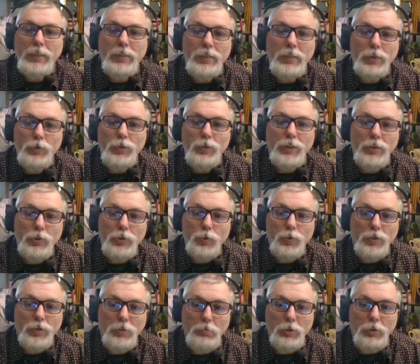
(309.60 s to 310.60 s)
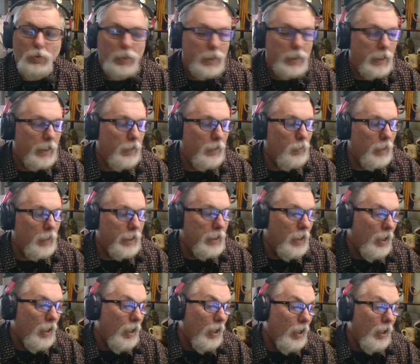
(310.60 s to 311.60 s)
using to communicate, right?
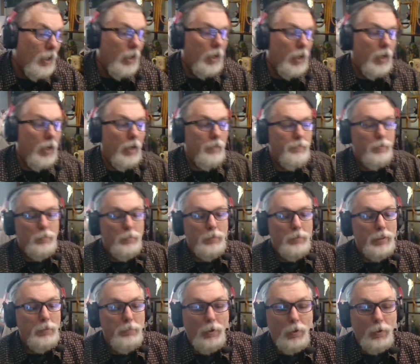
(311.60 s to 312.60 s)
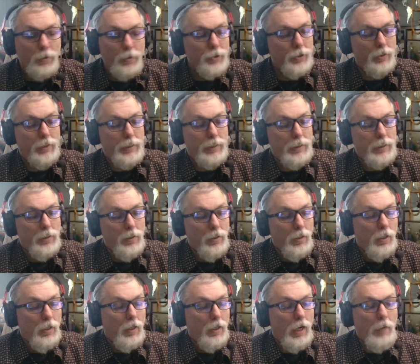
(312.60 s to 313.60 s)
For me personally,
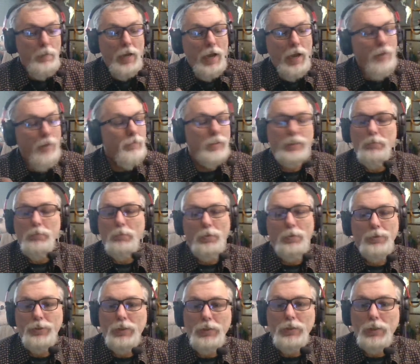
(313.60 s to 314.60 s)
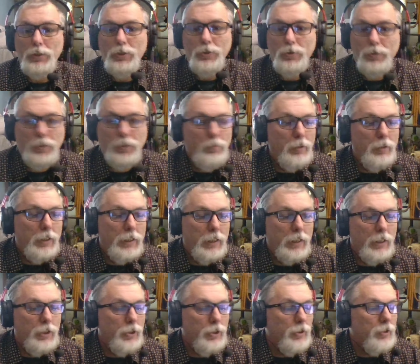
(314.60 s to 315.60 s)
I'm heavily immersed in digital
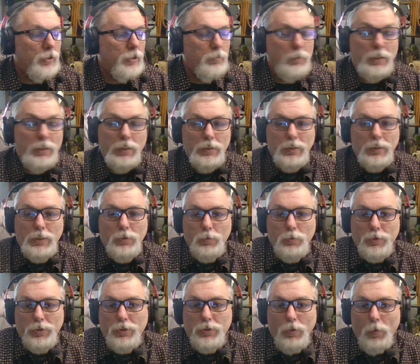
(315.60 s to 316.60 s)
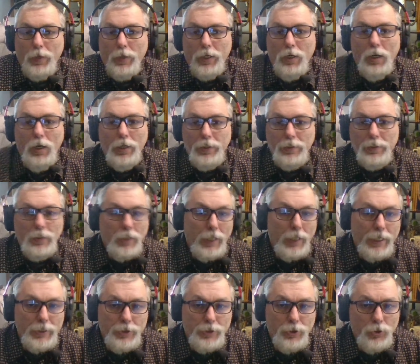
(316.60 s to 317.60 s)
communications because that's what's going on in the
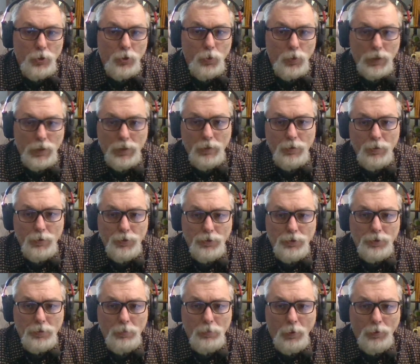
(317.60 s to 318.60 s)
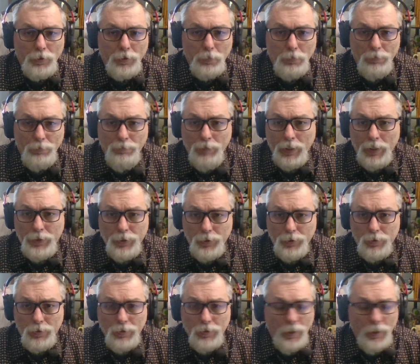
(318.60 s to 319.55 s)
last 2 years as both a professor